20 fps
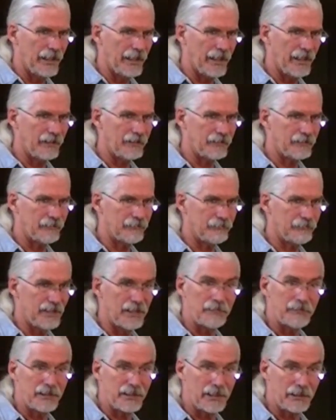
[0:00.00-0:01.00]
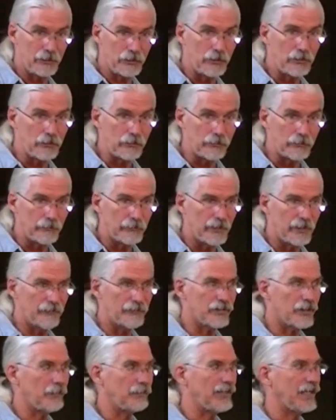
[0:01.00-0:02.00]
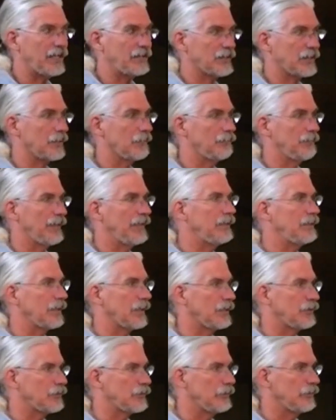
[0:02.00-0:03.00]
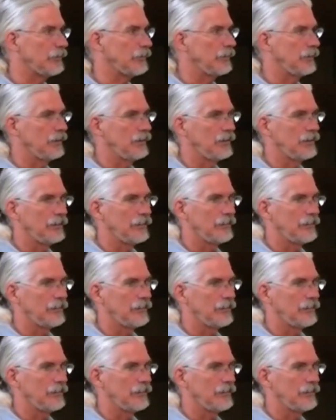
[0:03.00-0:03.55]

And maybe they do. If somebody has a complaint against you,